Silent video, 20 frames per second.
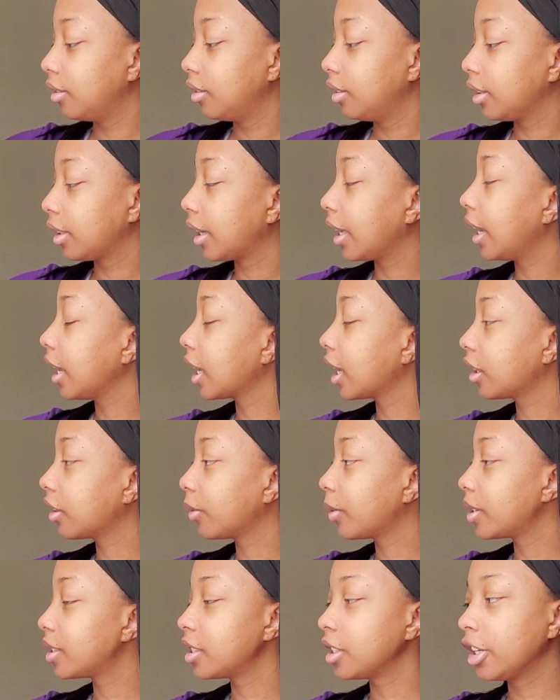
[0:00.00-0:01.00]
Can I get the
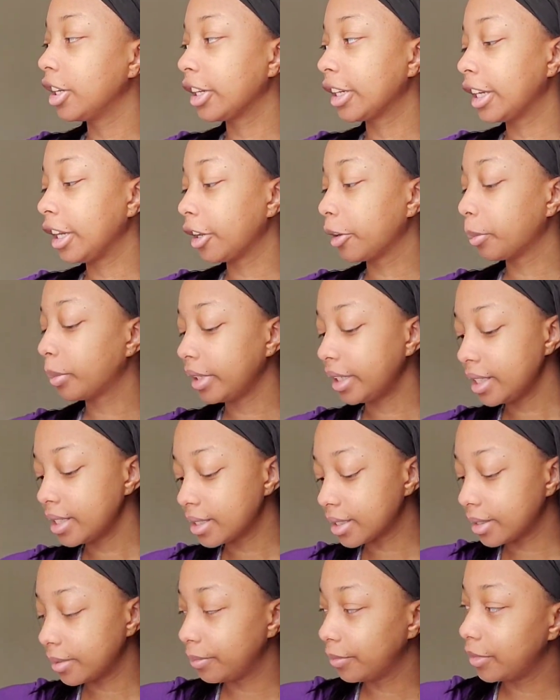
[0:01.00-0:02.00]
rest of your gear,
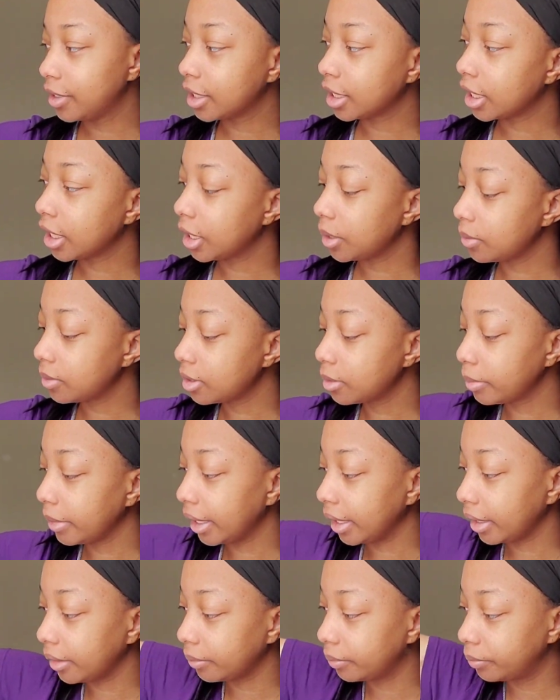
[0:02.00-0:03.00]
please? Excuse
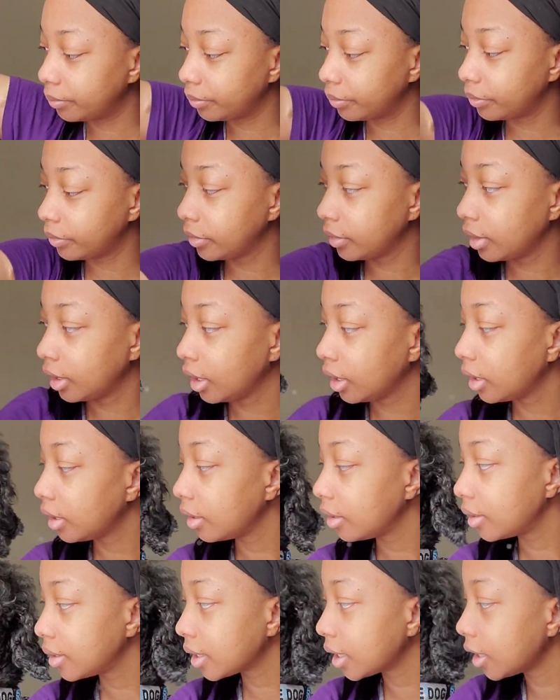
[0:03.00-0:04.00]
me.
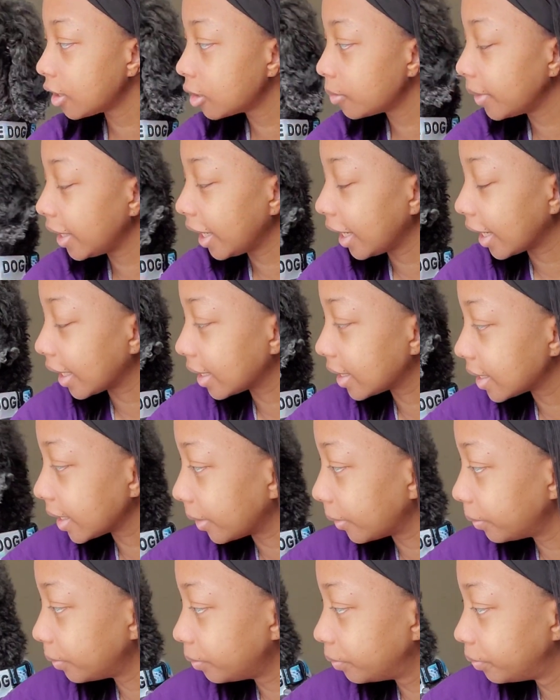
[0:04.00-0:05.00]
Excuse me,
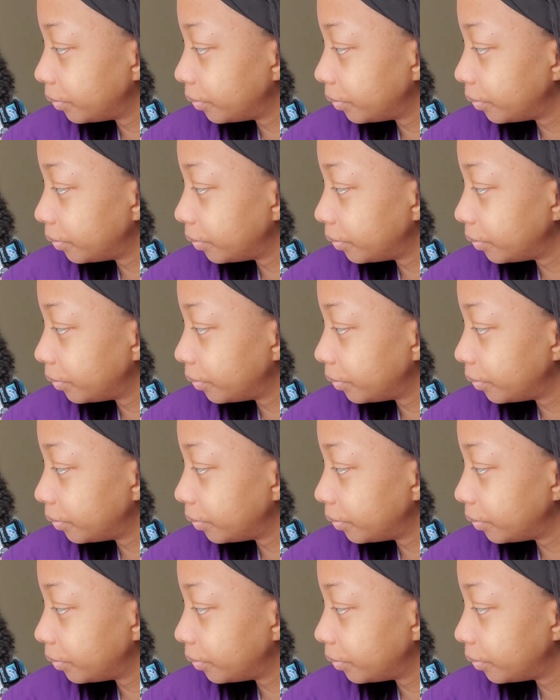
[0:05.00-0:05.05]
handsome.